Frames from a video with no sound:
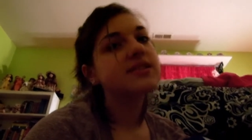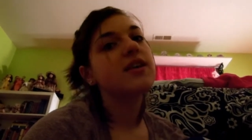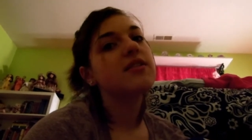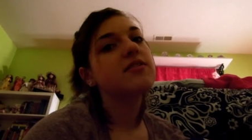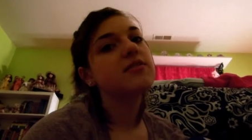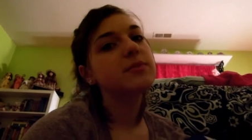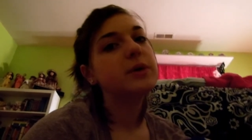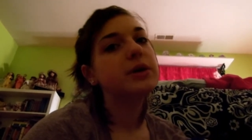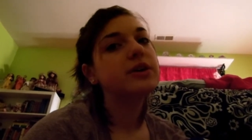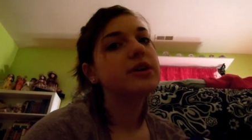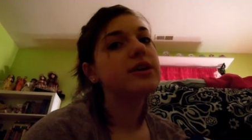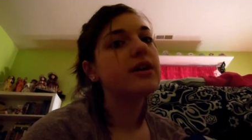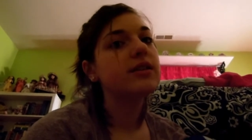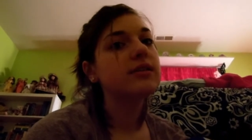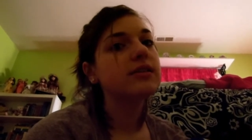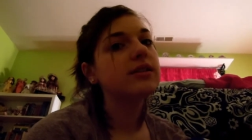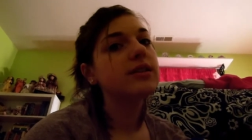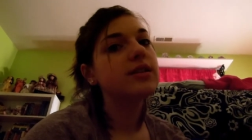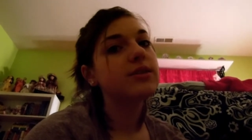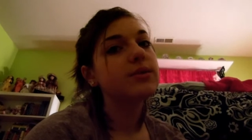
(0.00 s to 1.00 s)
stuff
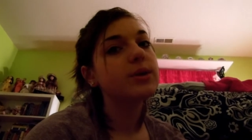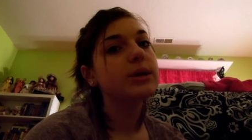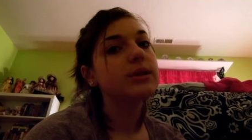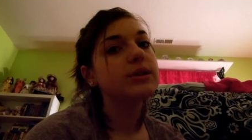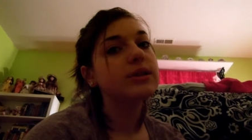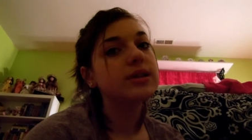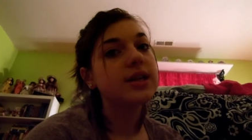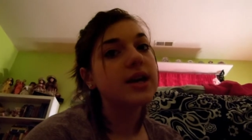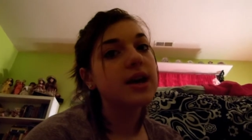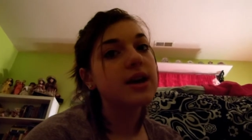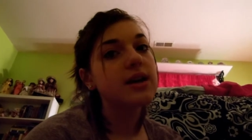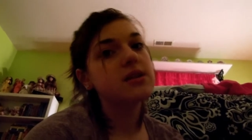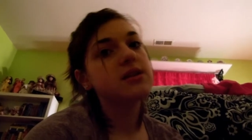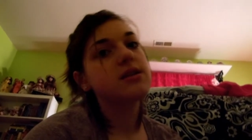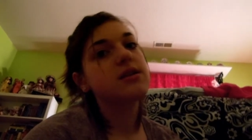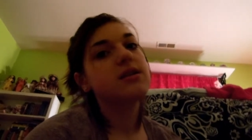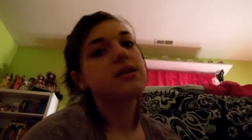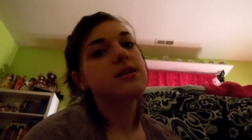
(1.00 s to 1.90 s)
periodically throughout the day